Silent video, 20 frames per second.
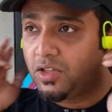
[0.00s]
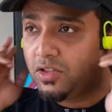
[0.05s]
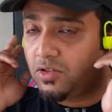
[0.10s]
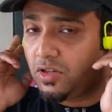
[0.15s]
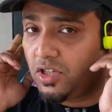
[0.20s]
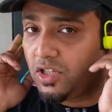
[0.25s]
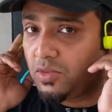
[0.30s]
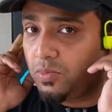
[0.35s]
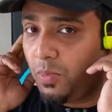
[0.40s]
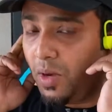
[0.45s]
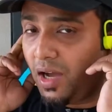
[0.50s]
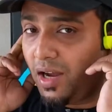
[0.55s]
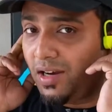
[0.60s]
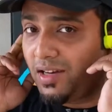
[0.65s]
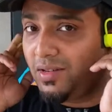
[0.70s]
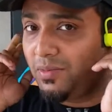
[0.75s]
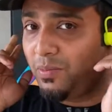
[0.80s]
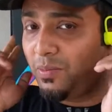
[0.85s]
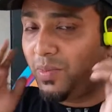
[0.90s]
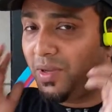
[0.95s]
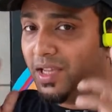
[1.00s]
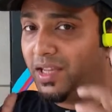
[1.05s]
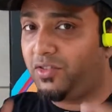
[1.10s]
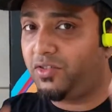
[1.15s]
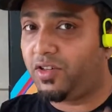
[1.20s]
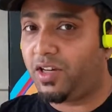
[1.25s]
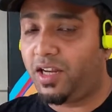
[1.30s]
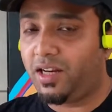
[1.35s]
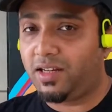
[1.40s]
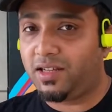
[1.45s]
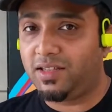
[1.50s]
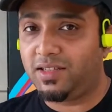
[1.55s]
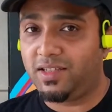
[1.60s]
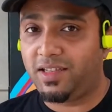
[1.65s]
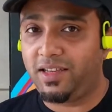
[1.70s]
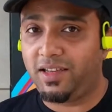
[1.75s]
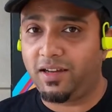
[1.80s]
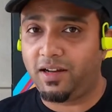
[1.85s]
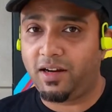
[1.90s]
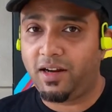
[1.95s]
So the Smart B Trainers
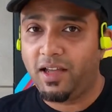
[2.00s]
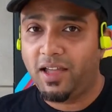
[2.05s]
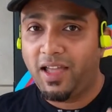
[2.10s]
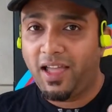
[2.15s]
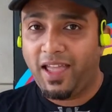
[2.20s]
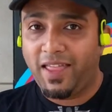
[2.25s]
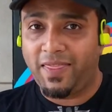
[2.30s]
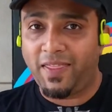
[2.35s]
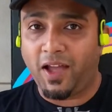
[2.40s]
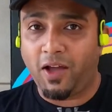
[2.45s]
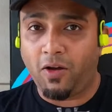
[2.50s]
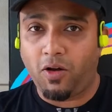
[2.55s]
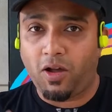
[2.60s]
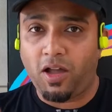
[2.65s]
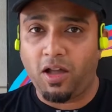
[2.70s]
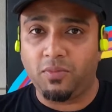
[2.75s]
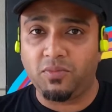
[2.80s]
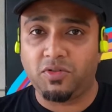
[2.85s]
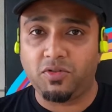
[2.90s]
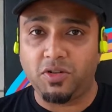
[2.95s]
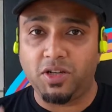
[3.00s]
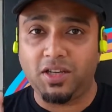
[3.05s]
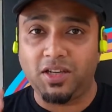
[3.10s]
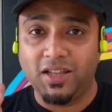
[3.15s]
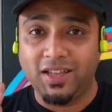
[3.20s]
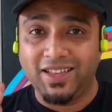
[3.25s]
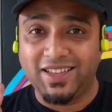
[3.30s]
here now comes with